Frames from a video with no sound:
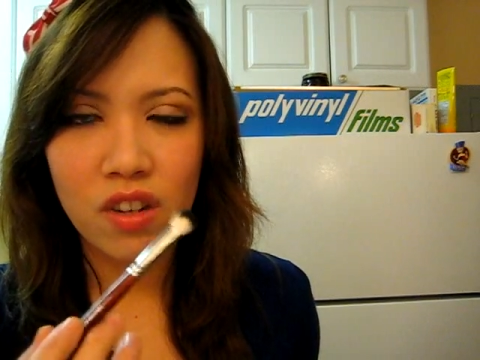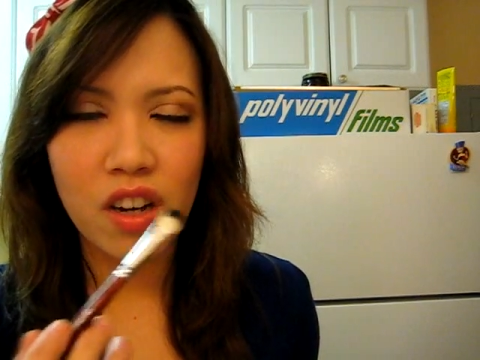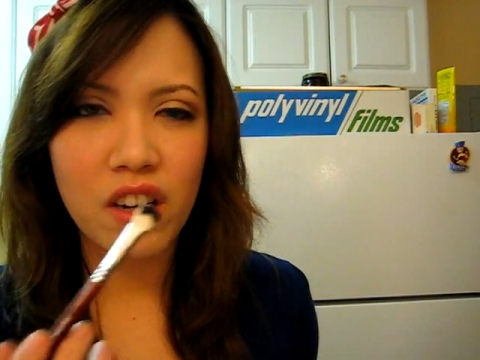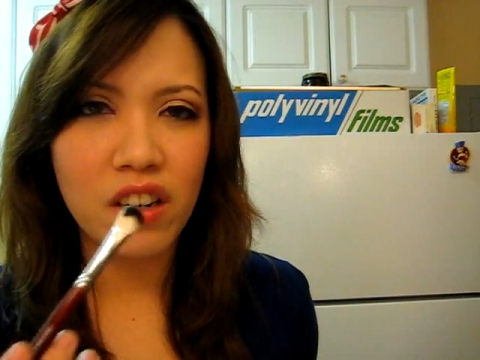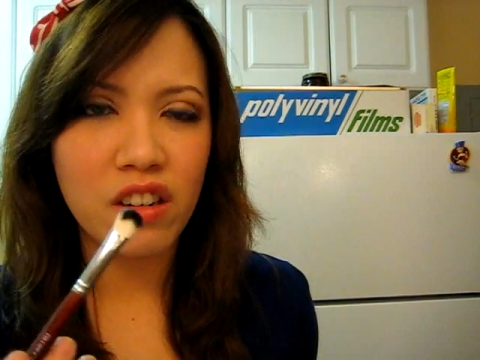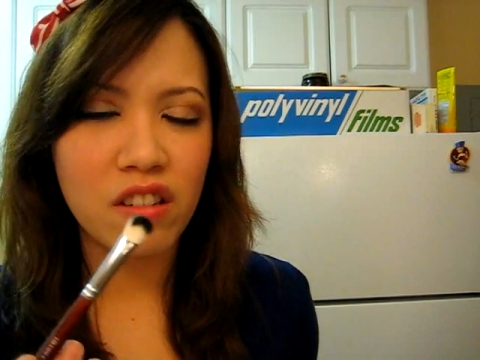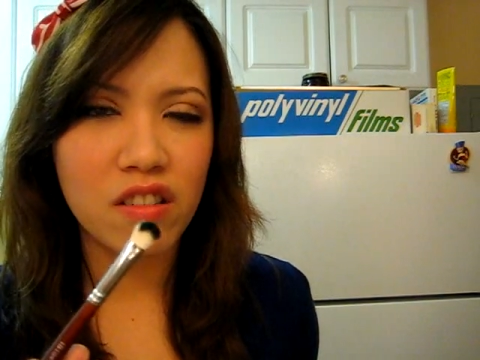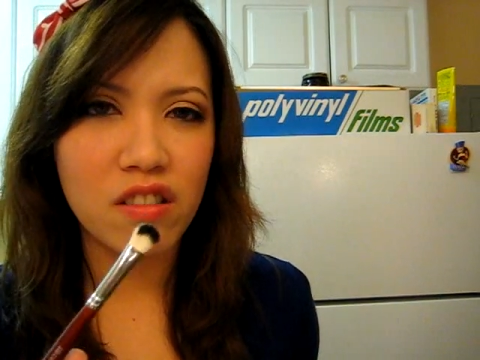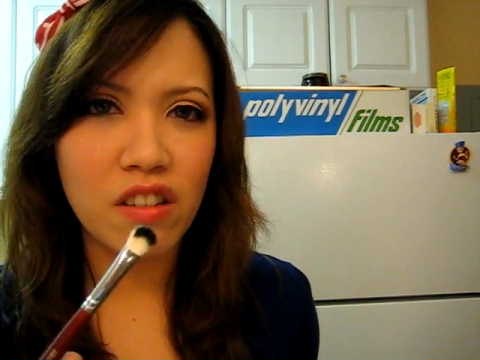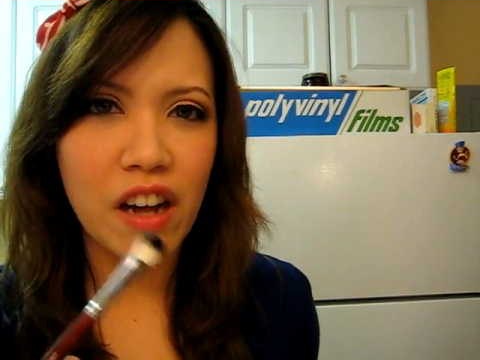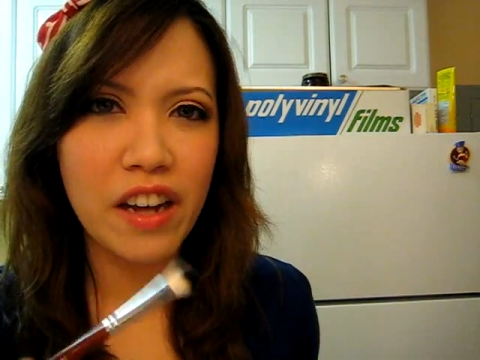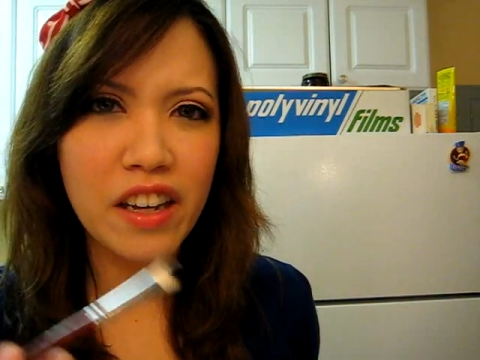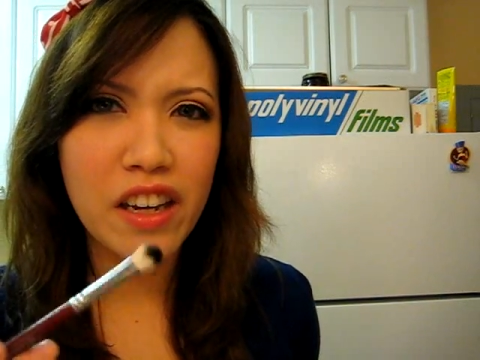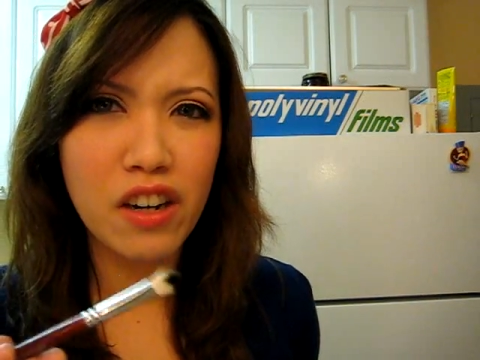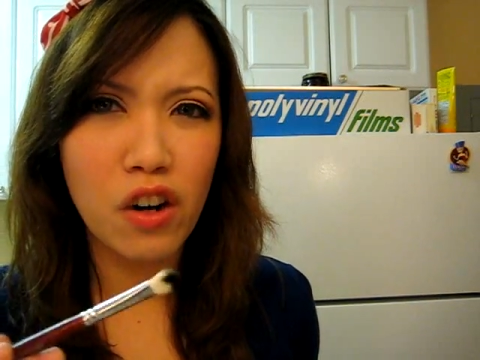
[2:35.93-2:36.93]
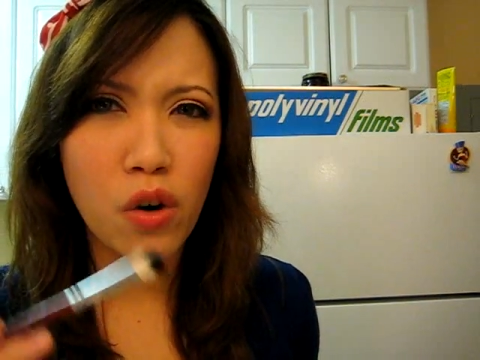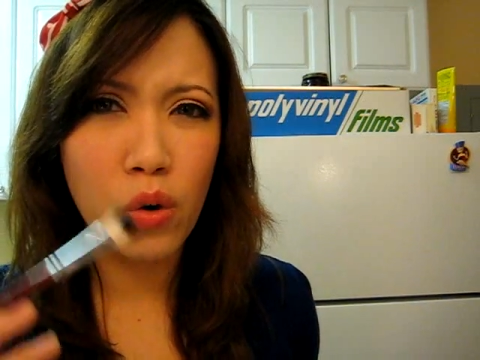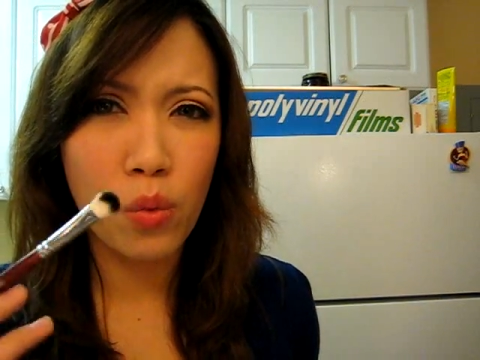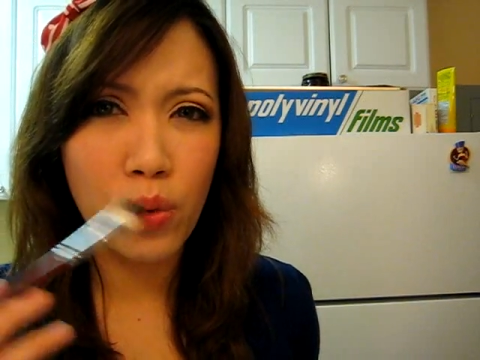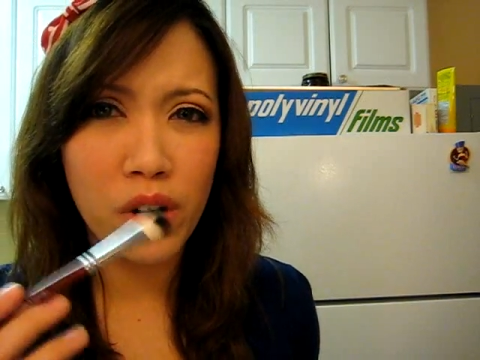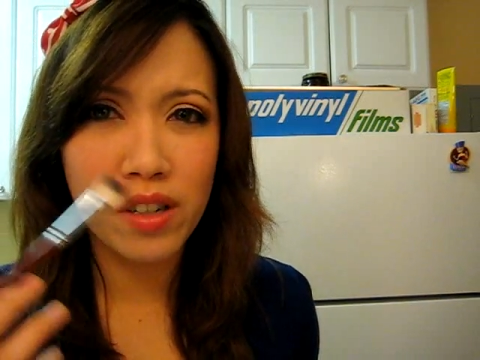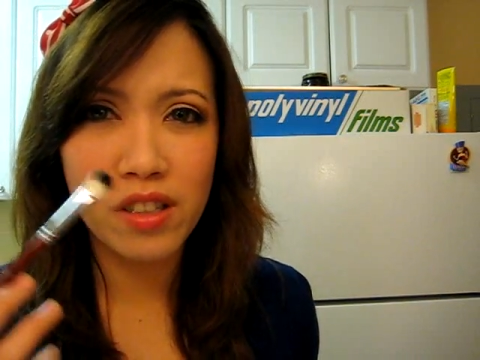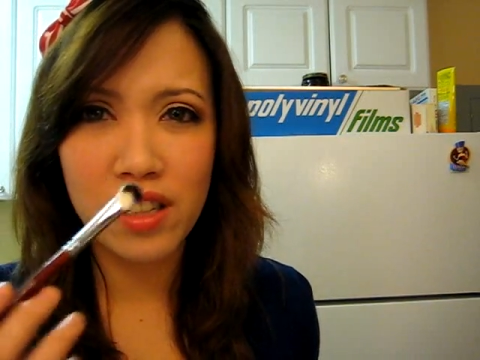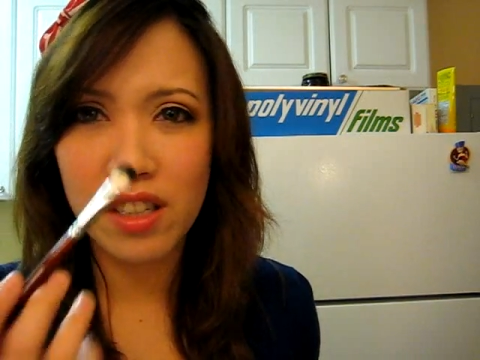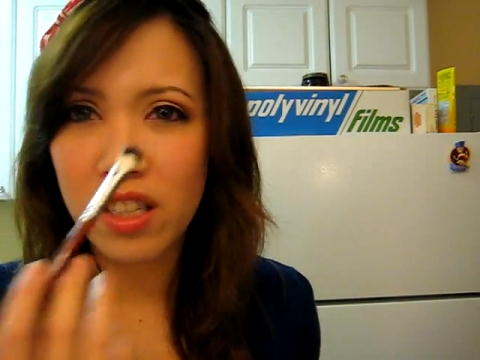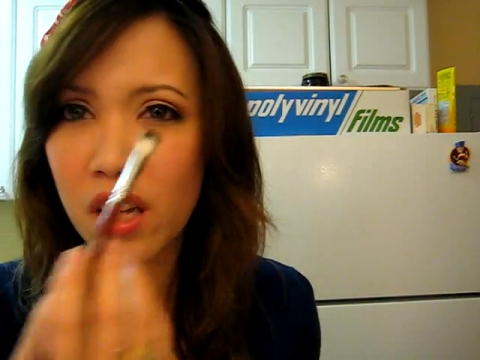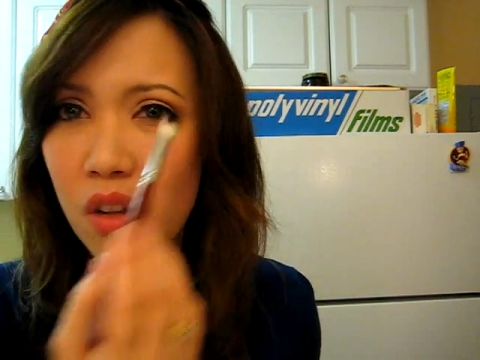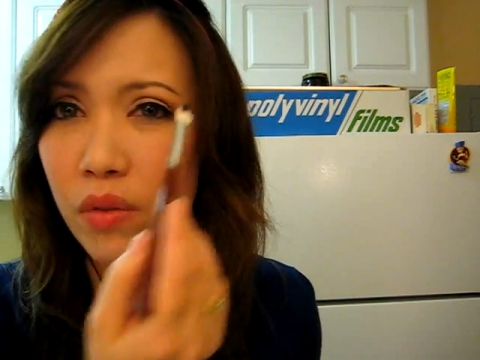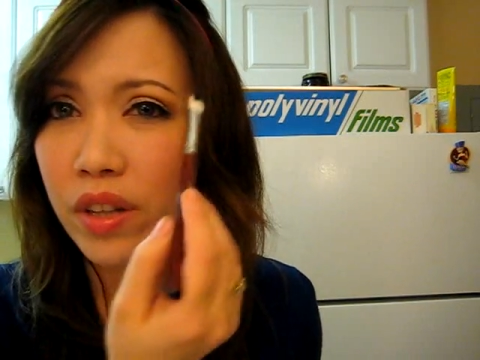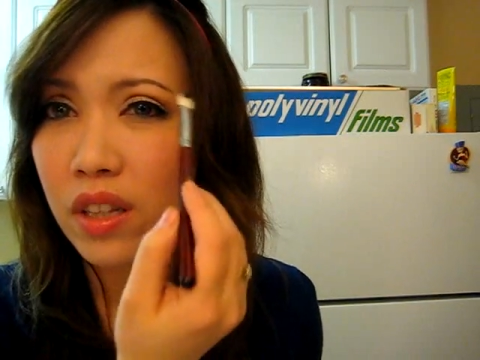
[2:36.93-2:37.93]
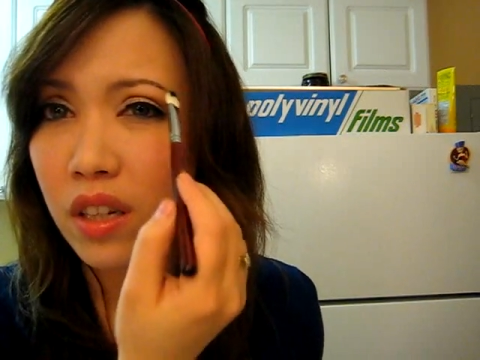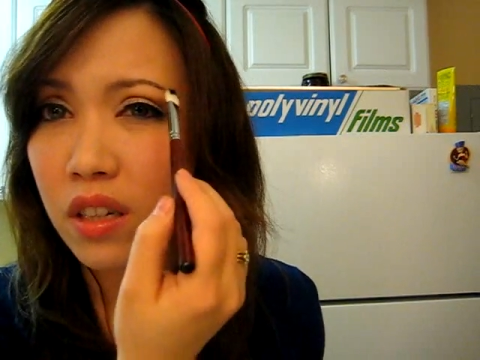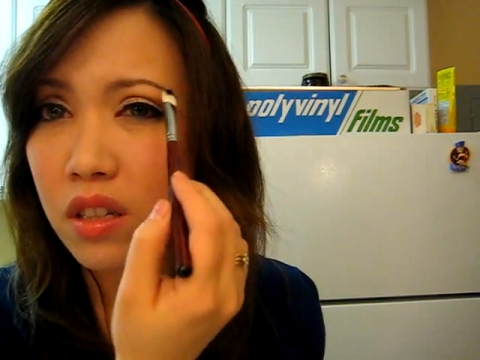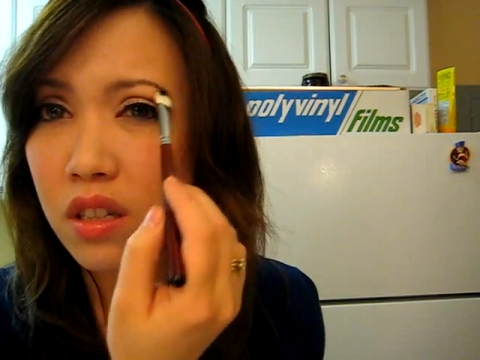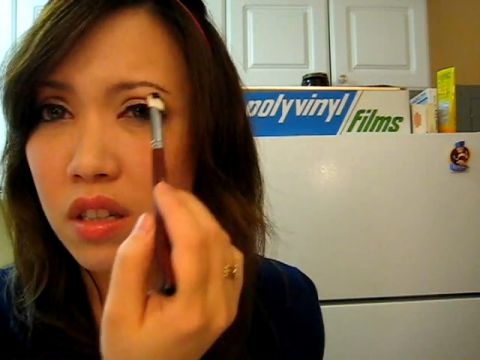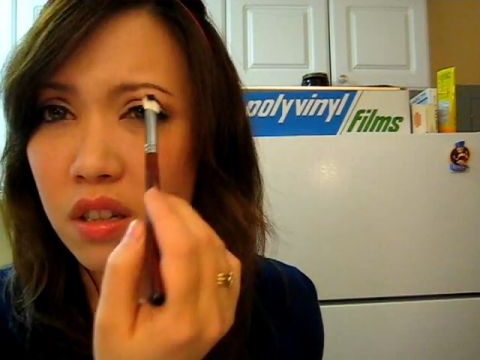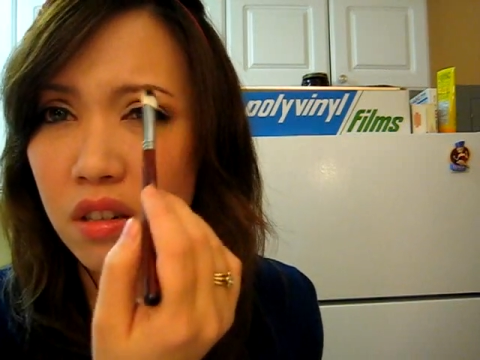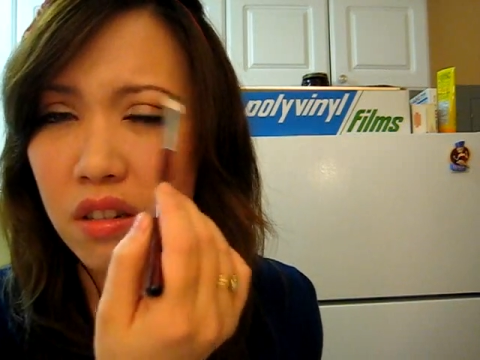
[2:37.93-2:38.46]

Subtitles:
I don't know, I cannot work detail with this.